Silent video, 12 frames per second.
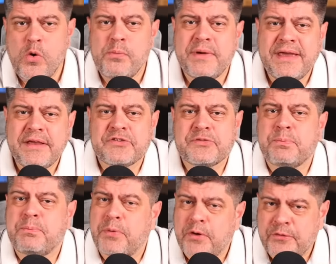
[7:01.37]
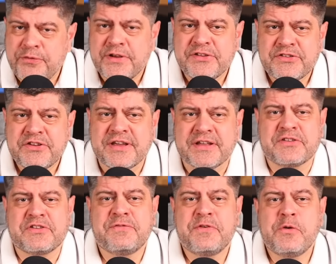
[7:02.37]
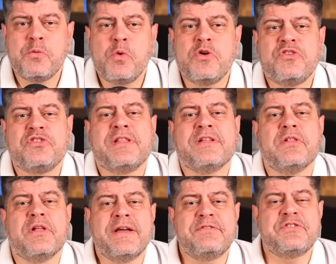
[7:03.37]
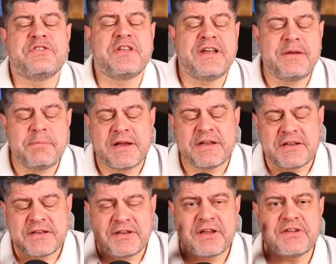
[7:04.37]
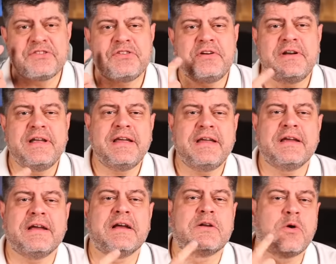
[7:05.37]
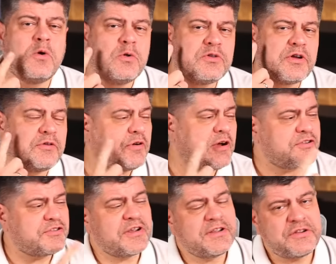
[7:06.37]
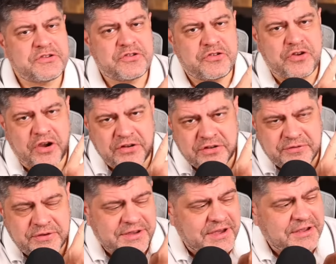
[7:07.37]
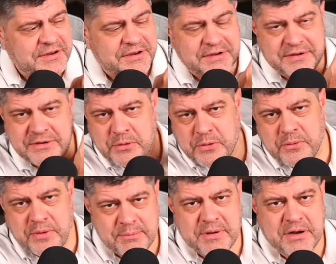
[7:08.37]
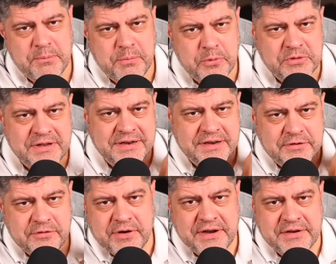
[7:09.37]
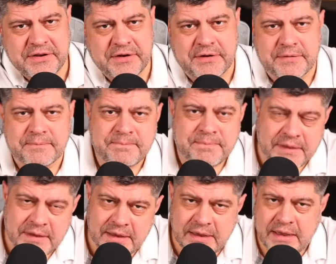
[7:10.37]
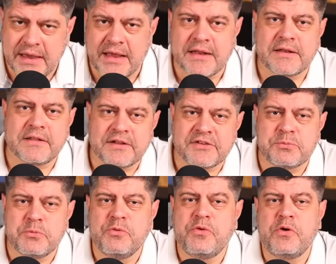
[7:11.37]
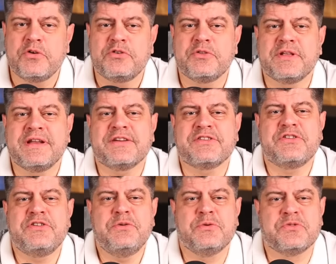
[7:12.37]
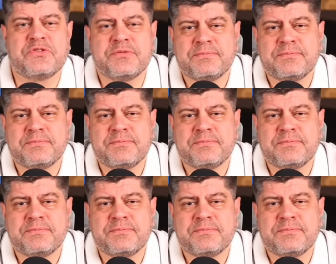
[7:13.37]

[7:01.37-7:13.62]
makes perfect sense if you watch the live stream I did yesterday called Russia is Chinificating. You know, I'm gonna put the link right here. And let's move on to the next news.